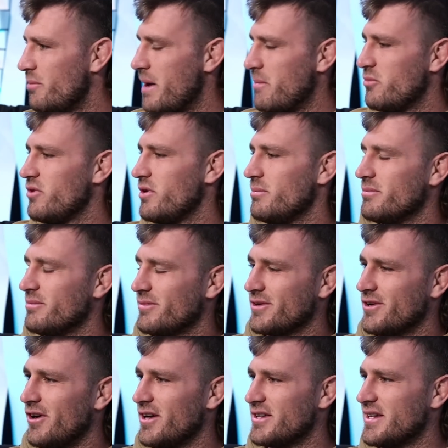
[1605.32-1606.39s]
of remember him
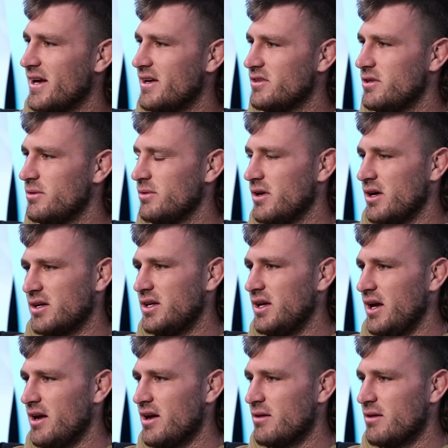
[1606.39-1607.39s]
kind of saying to me like, yeah,